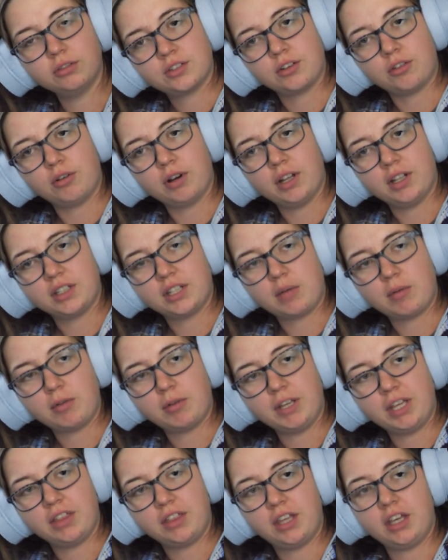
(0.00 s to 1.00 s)
So tell me
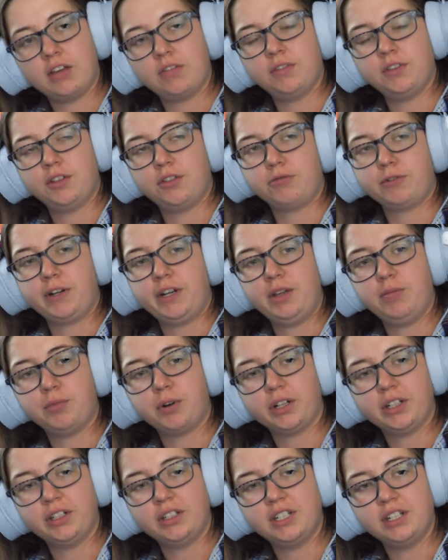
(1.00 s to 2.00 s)
what you think of the 3D
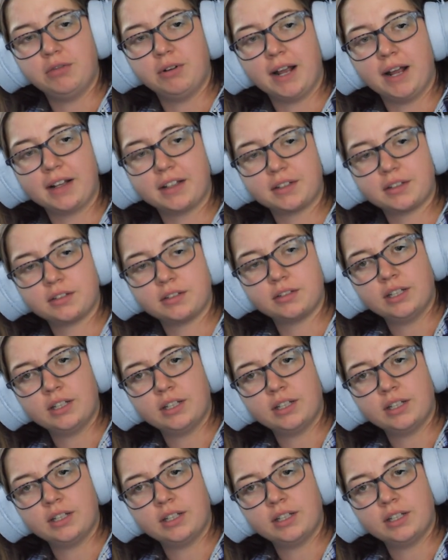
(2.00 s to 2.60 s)
printed T-Rex.